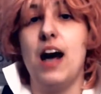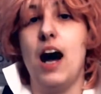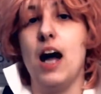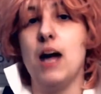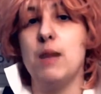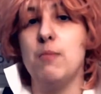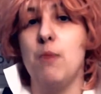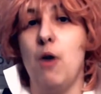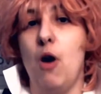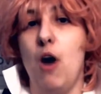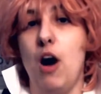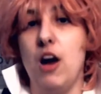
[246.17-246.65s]

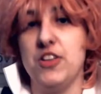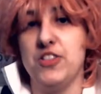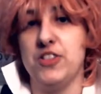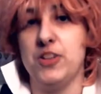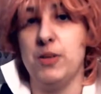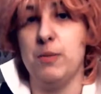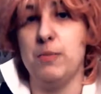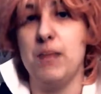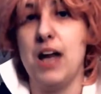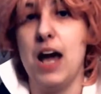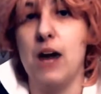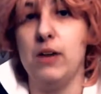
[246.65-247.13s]
I'm
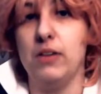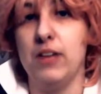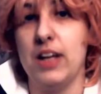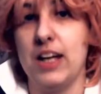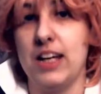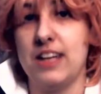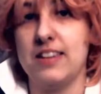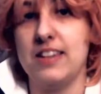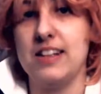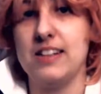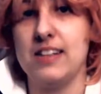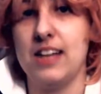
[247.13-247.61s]
awesome now,
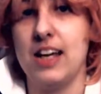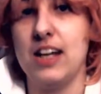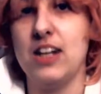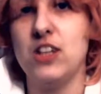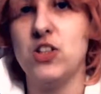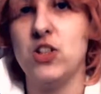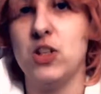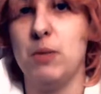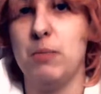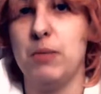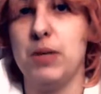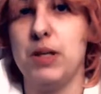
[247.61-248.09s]
like these
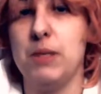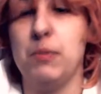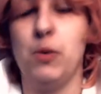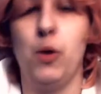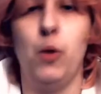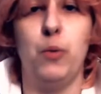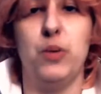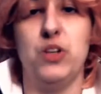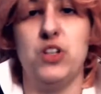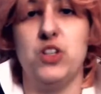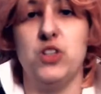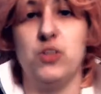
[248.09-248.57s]
ancient
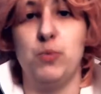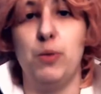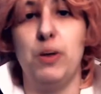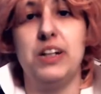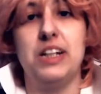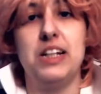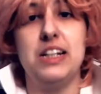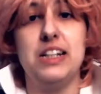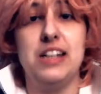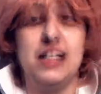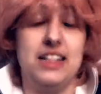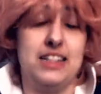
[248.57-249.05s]
people, which is what
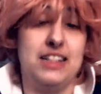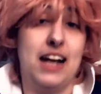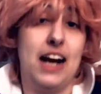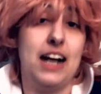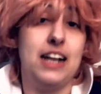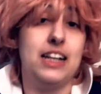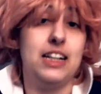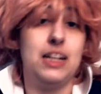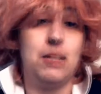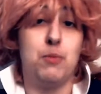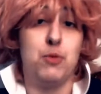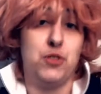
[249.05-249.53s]
he does
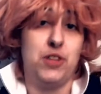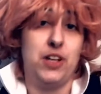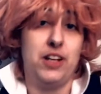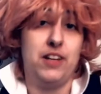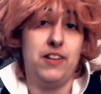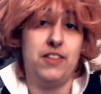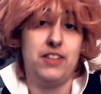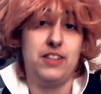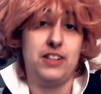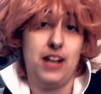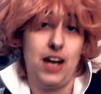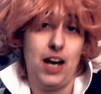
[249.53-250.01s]
90%
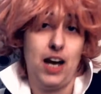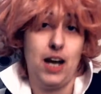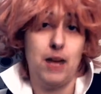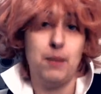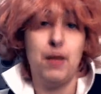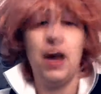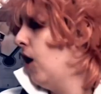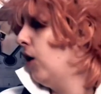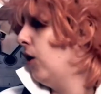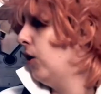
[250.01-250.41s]
of the time,